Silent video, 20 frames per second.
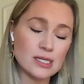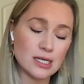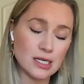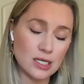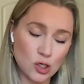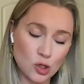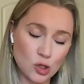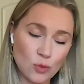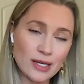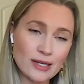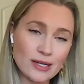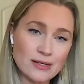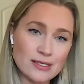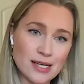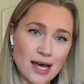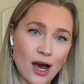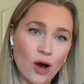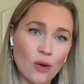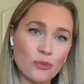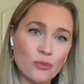a human
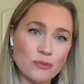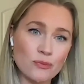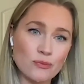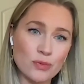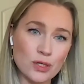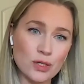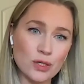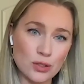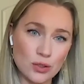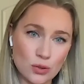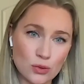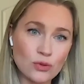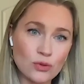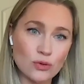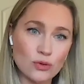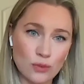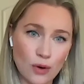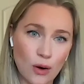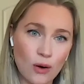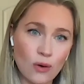to help you
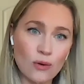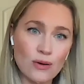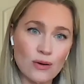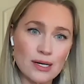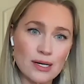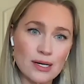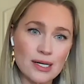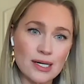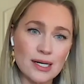grow.